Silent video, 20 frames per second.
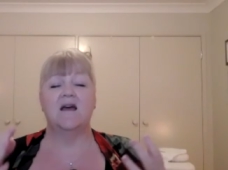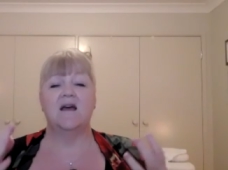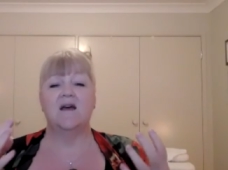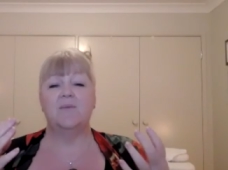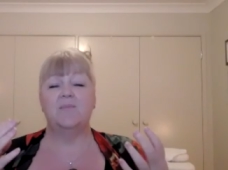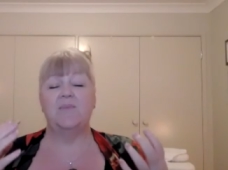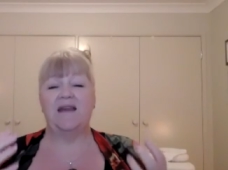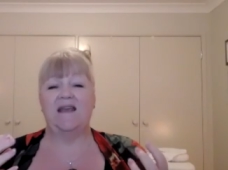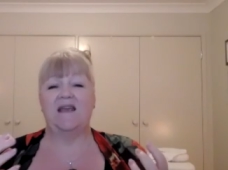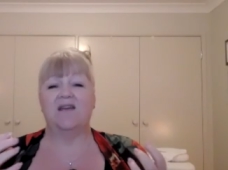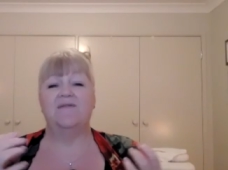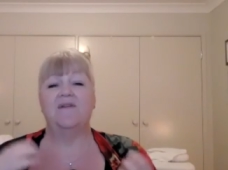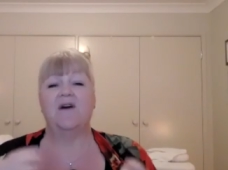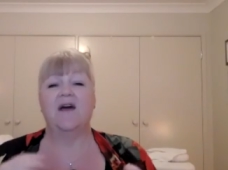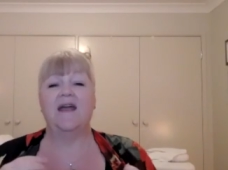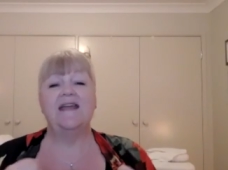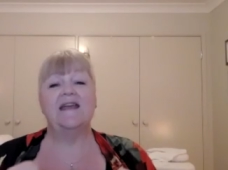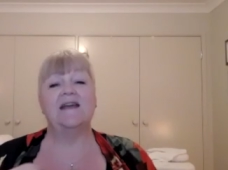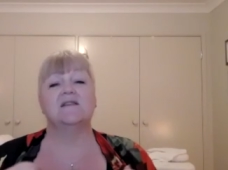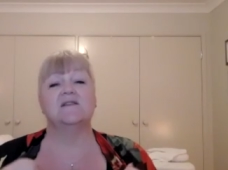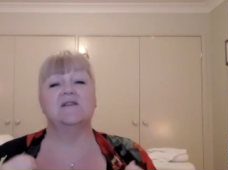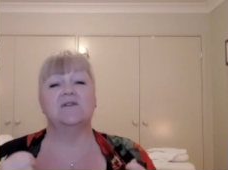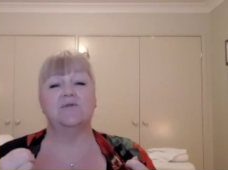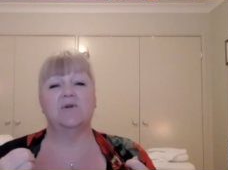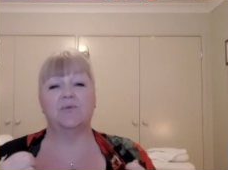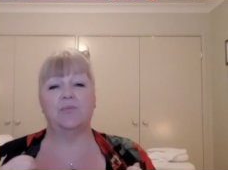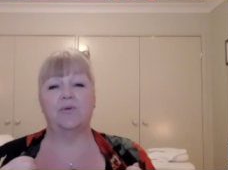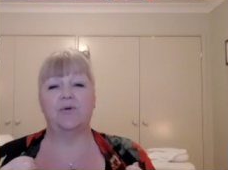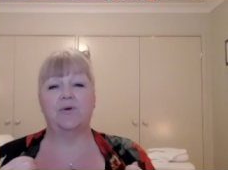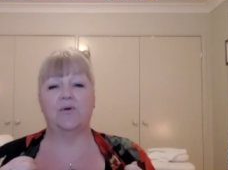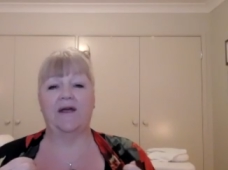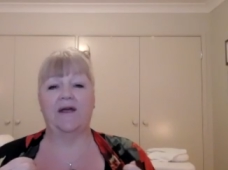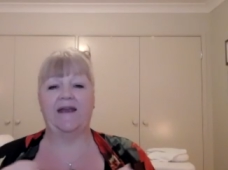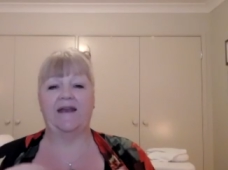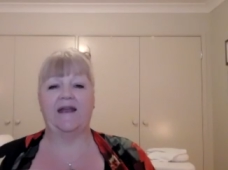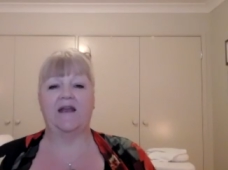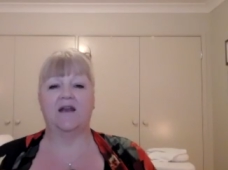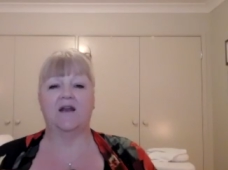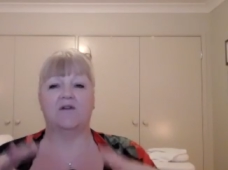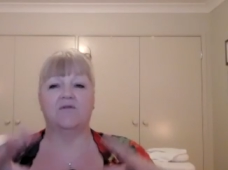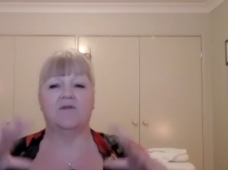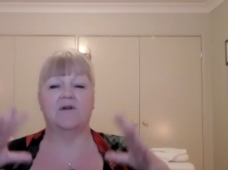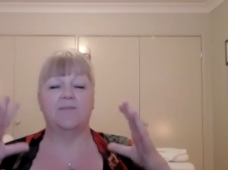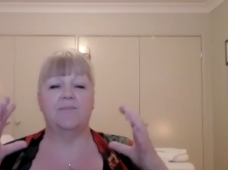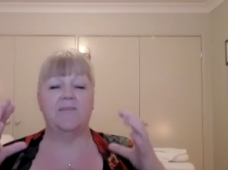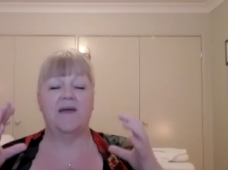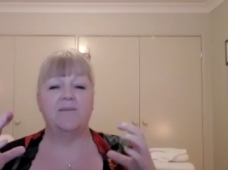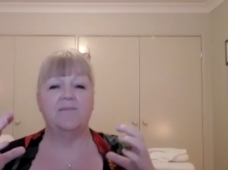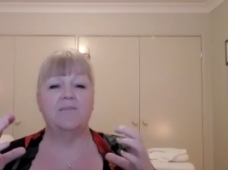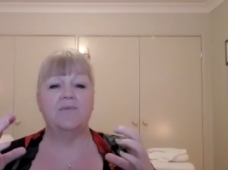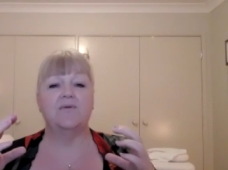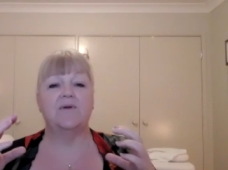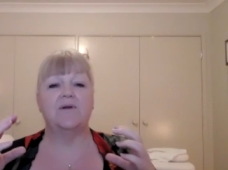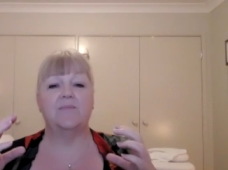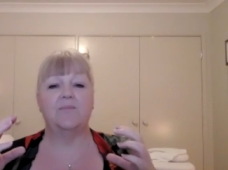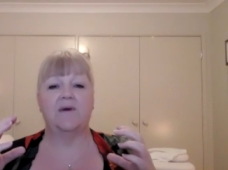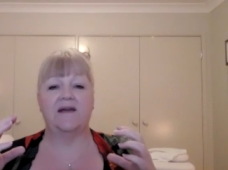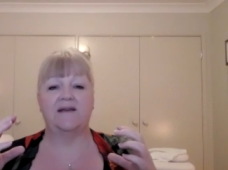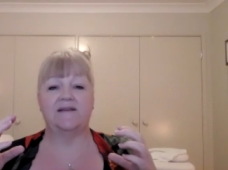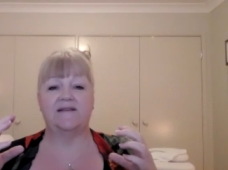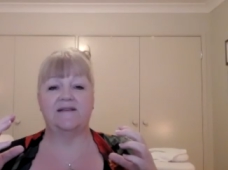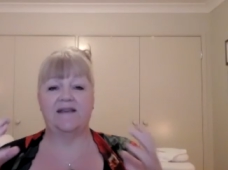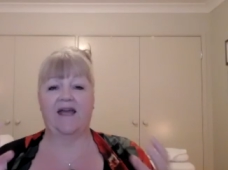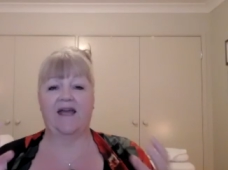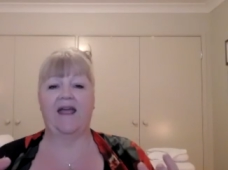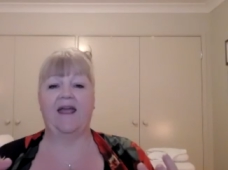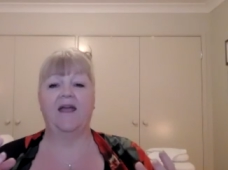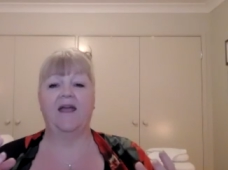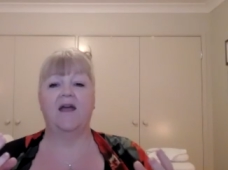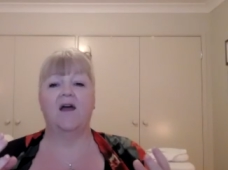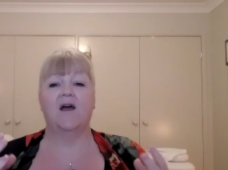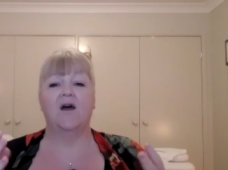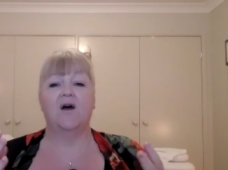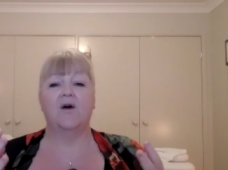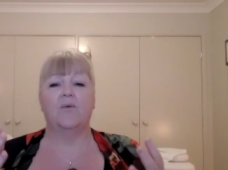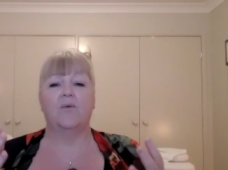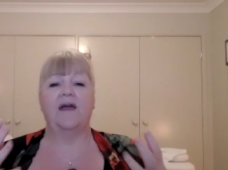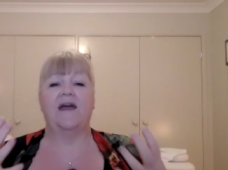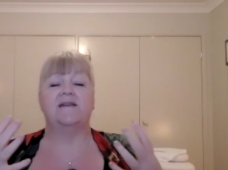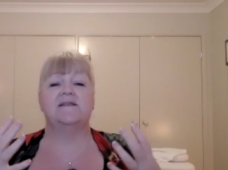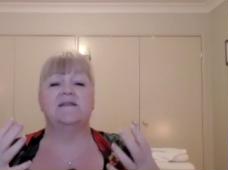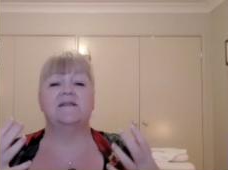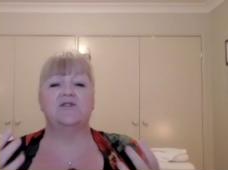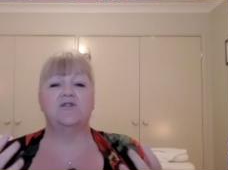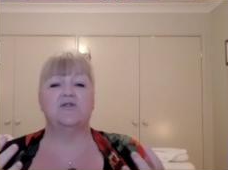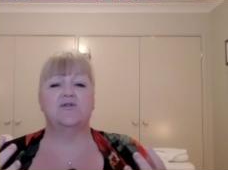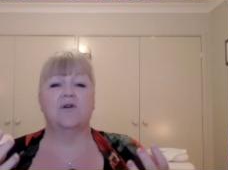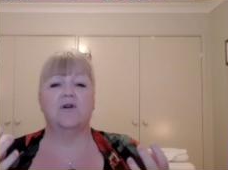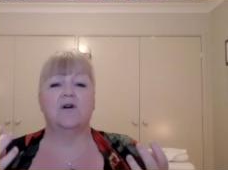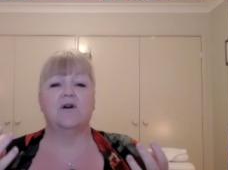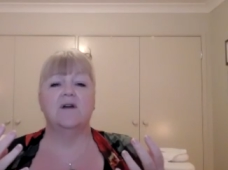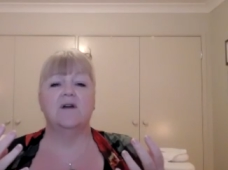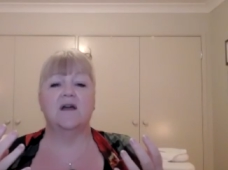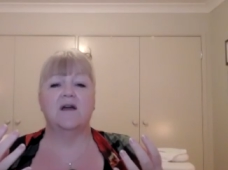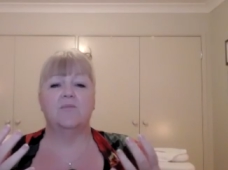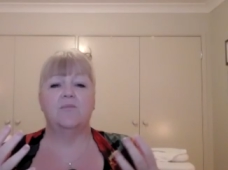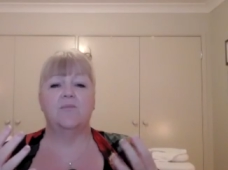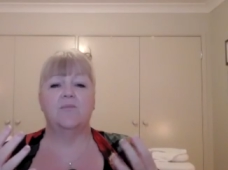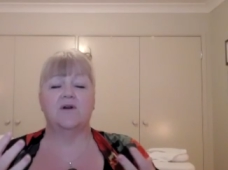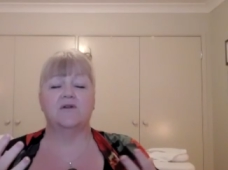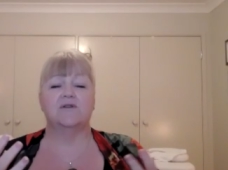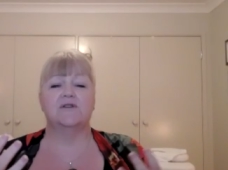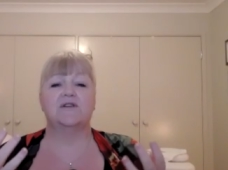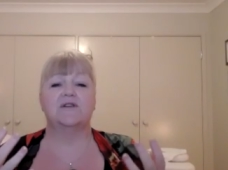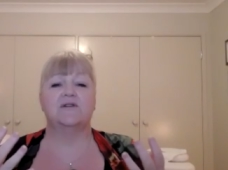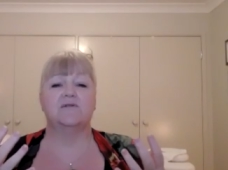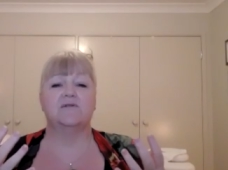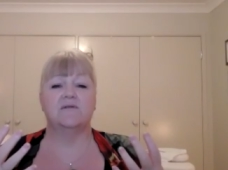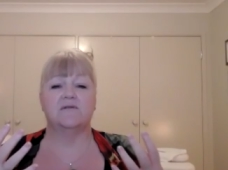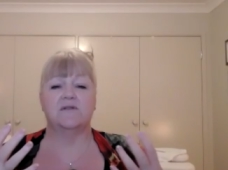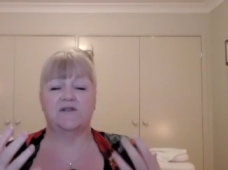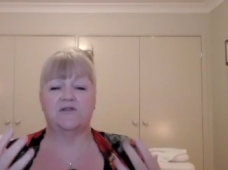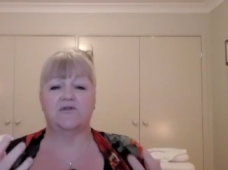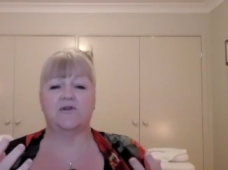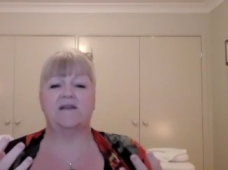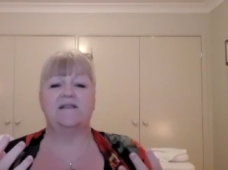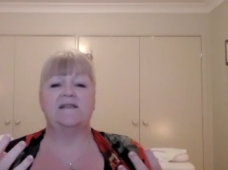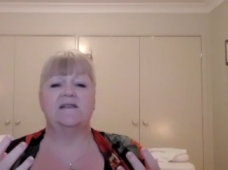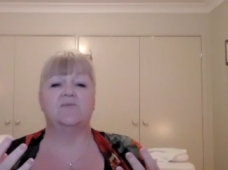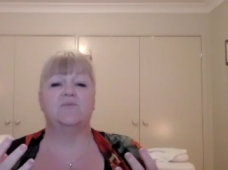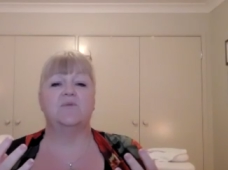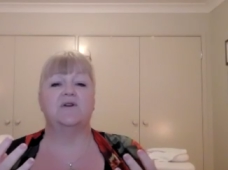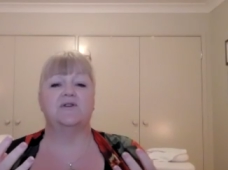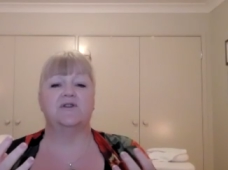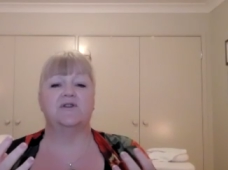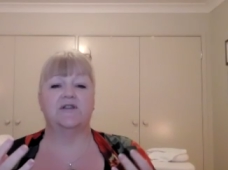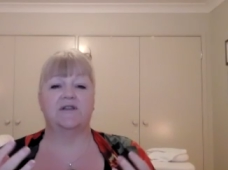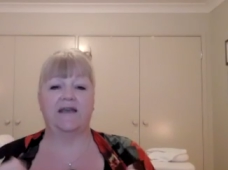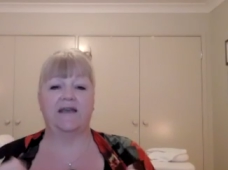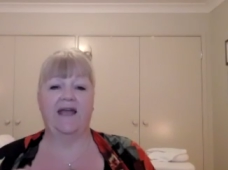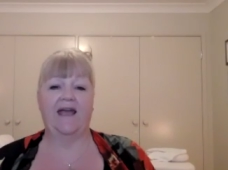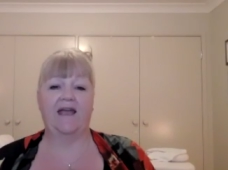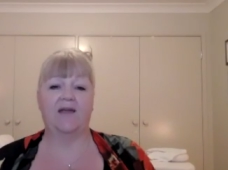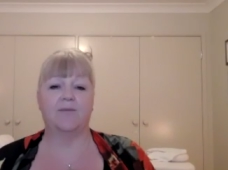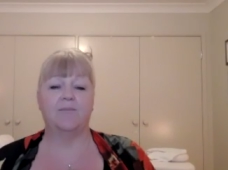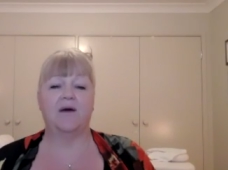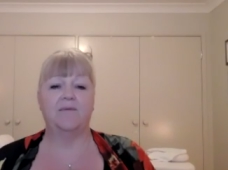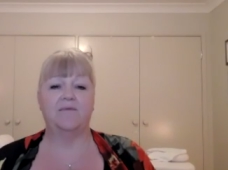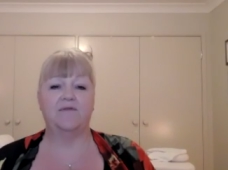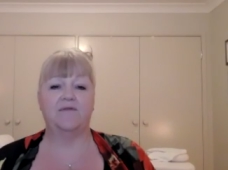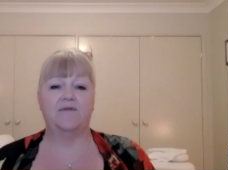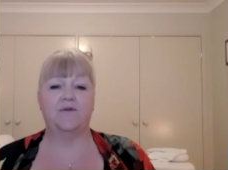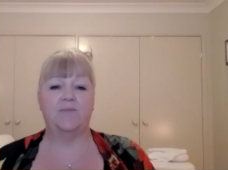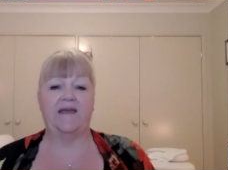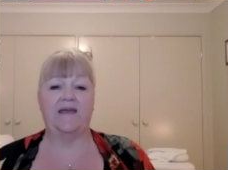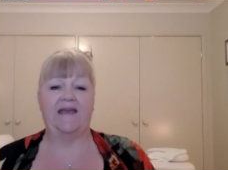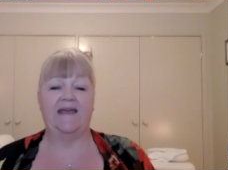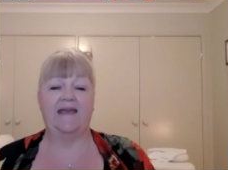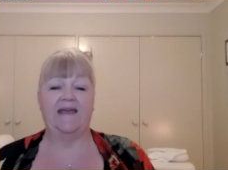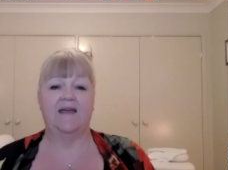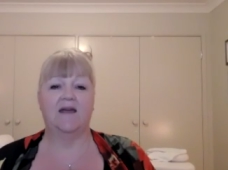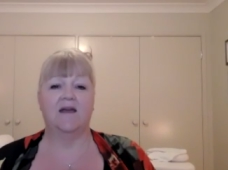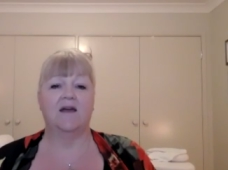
But if I get to a point and I remember in my day where a strong emotion, stress emotion came up for me,